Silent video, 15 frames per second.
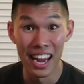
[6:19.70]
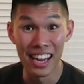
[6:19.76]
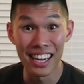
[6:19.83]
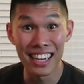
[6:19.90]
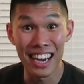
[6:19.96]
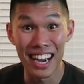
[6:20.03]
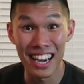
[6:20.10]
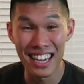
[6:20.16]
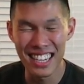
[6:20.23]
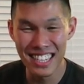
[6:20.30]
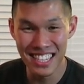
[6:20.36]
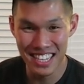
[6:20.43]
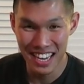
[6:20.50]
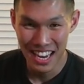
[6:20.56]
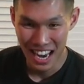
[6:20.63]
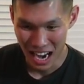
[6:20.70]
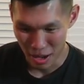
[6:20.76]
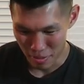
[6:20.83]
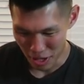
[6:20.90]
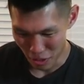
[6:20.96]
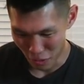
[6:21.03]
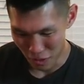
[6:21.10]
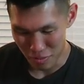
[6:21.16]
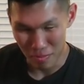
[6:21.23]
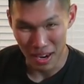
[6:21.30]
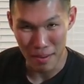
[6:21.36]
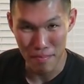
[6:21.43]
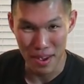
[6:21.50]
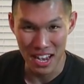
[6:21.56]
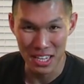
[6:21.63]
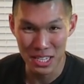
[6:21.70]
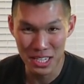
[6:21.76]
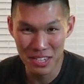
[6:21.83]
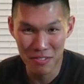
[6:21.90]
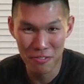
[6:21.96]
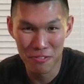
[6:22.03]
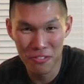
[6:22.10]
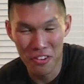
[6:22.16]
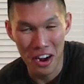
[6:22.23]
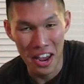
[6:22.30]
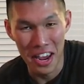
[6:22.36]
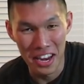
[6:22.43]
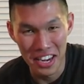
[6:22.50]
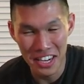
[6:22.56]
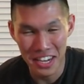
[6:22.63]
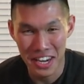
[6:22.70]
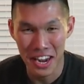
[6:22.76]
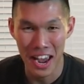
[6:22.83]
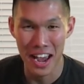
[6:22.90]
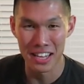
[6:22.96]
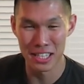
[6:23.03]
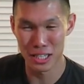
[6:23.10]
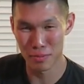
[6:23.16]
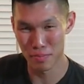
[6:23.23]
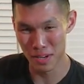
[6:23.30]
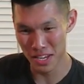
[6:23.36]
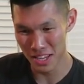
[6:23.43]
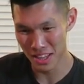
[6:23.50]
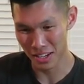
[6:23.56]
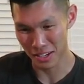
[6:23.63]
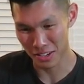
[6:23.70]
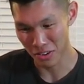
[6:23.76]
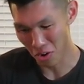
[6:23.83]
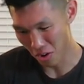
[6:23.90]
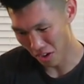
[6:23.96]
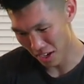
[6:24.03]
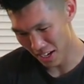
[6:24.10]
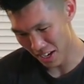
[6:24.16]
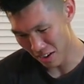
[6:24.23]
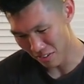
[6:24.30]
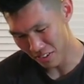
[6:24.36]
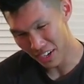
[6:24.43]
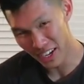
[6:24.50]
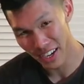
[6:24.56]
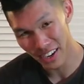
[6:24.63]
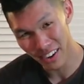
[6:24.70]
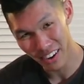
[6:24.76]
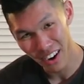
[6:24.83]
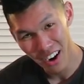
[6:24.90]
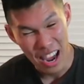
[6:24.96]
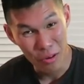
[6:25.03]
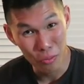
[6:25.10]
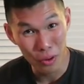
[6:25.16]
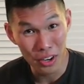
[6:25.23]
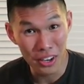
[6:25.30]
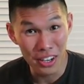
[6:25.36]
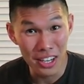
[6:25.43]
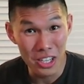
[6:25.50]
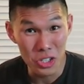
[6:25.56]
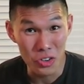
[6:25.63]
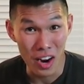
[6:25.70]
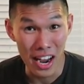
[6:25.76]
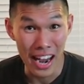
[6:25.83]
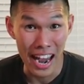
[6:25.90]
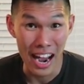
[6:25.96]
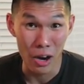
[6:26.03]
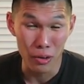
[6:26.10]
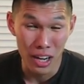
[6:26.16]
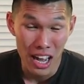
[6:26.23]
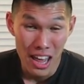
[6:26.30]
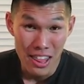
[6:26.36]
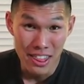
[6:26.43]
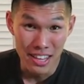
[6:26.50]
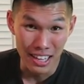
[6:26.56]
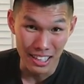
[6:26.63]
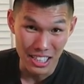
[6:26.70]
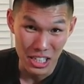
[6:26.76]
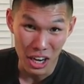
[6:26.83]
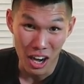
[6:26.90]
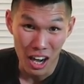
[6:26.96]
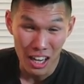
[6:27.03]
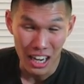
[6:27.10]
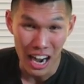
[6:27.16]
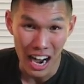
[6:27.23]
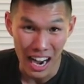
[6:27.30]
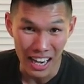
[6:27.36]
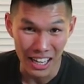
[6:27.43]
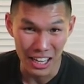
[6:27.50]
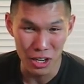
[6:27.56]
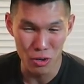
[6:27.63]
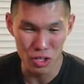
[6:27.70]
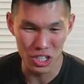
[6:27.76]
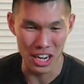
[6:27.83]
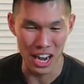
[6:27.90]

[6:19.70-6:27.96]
Hey guys, I'm here with my best friend Gatsby, the corgi over here, and we're gonna try out the dog IQ